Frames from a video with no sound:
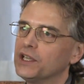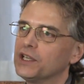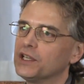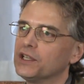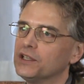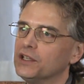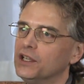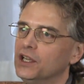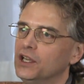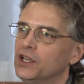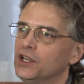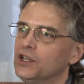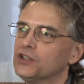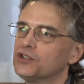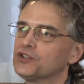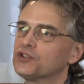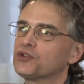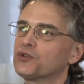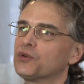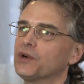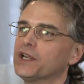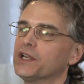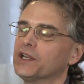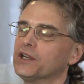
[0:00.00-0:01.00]
can
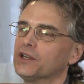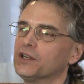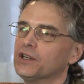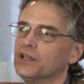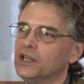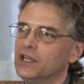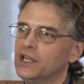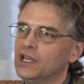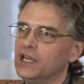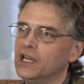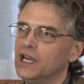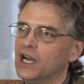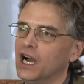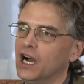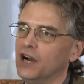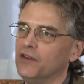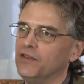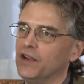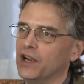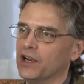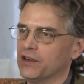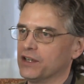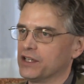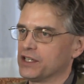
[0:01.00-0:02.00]
trigger
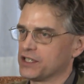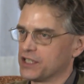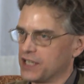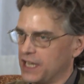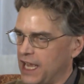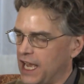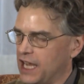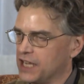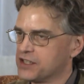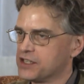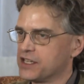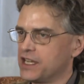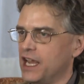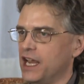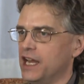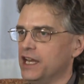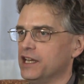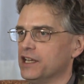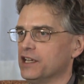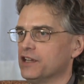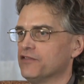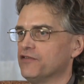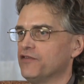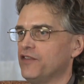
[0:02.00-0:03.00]
various
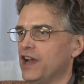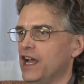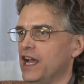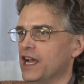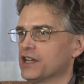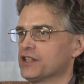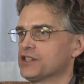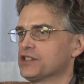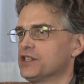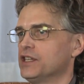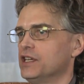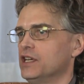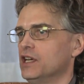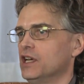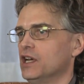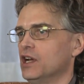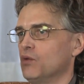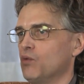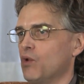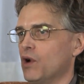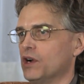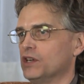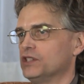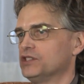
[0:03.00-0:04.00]
cascading effects
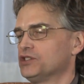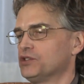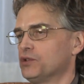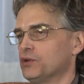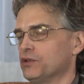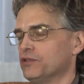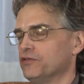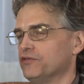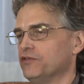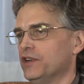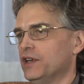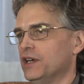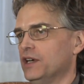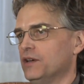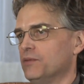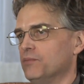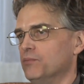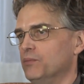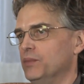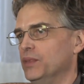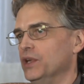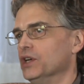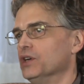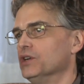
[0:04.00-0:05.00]
where it sort of
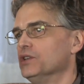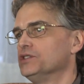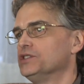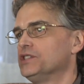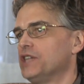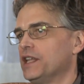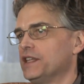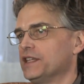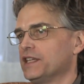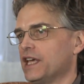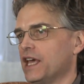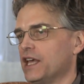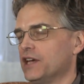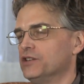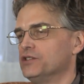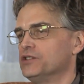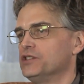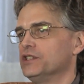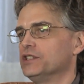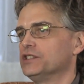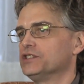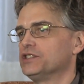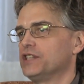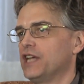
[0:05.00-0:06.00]
builds on the energy
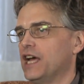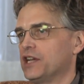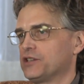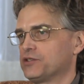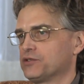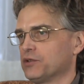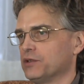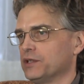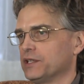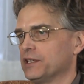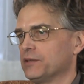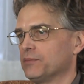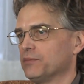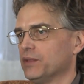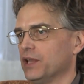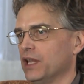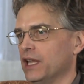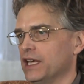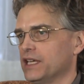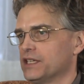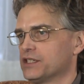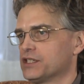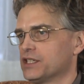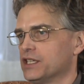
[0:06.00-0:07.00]
that's naturally in
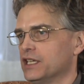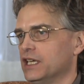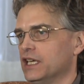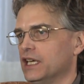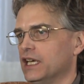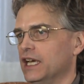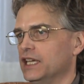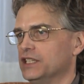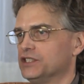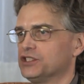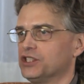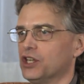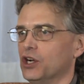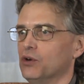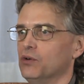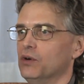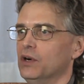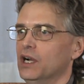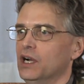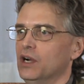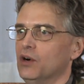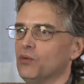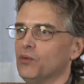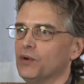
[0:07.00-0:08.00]
place. And
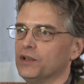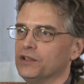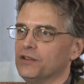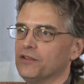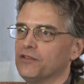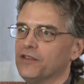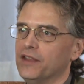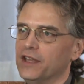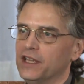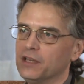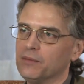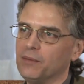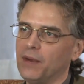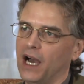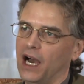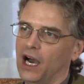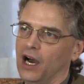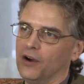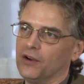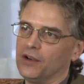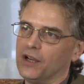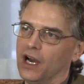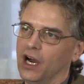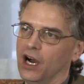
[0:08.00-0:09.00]
so when you think
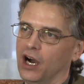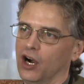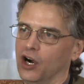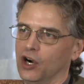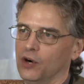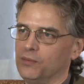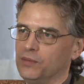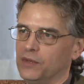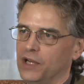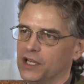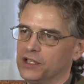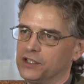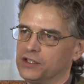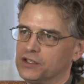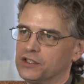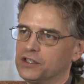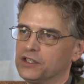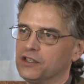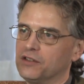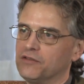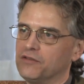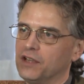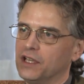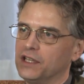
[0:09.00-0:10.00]
about HAARP, not just
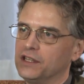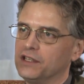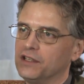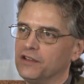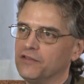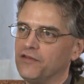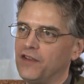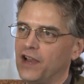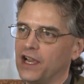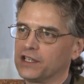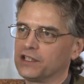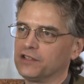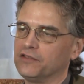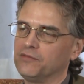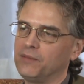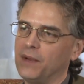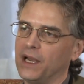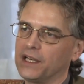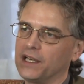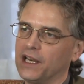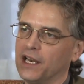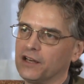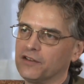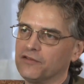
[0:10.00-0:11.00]
in the effect of
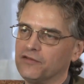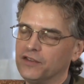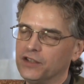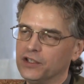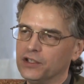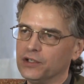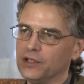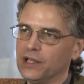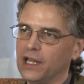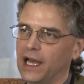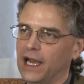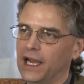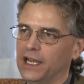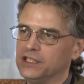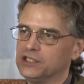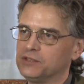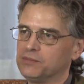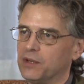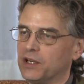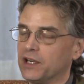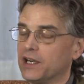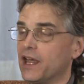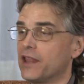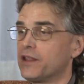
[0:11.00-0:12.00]
magnetic field lines,
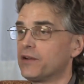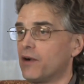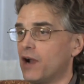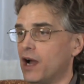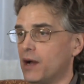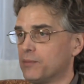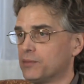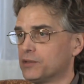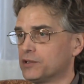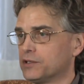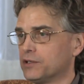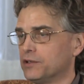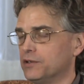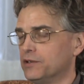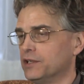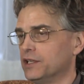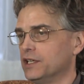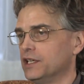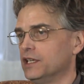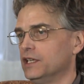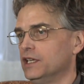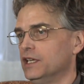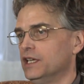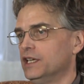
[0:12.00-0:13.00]
but another
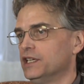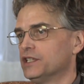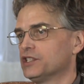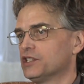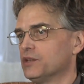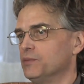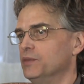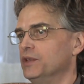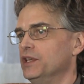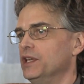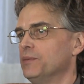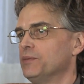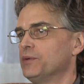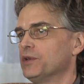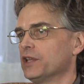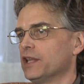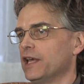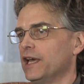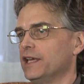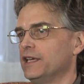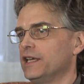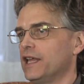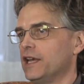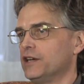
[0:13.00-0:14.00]
opportunity to
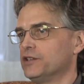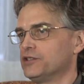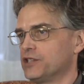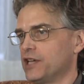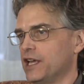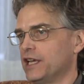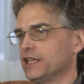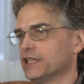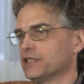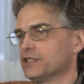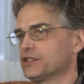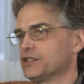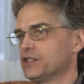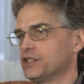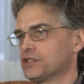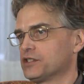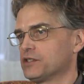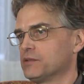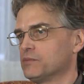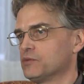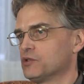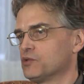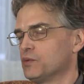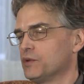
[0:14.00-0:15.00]
manipulate energetic
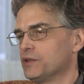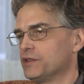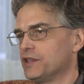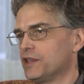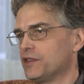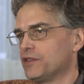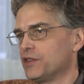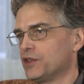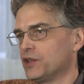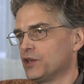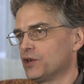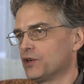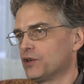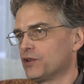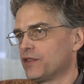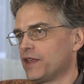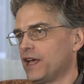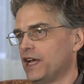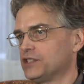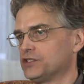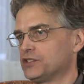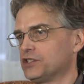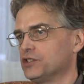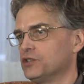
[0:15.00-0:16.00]
systems within the Earth
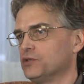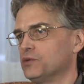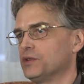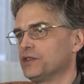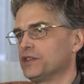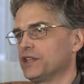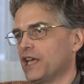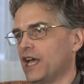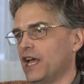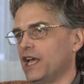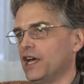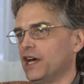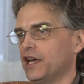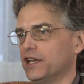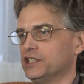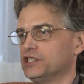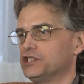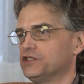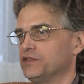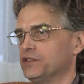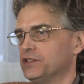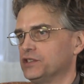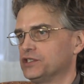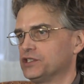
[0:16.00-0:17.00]
has to do with the
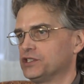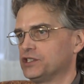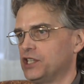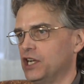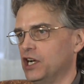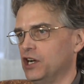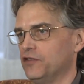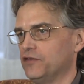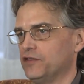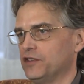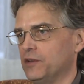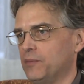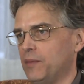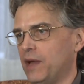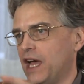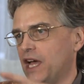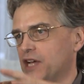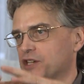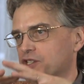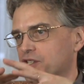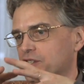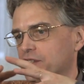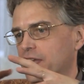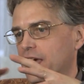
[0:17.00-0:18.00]
ionosphere itself. And
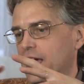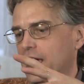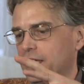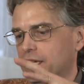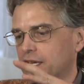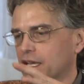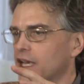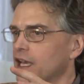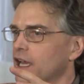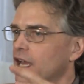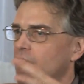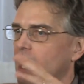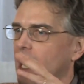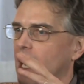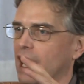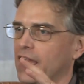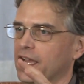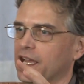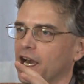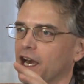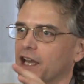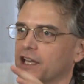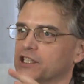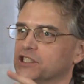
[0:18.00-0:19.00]
imagine that
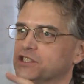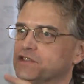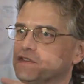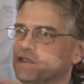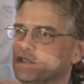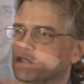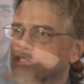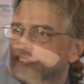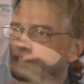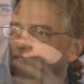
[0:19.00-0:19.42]
ionosphere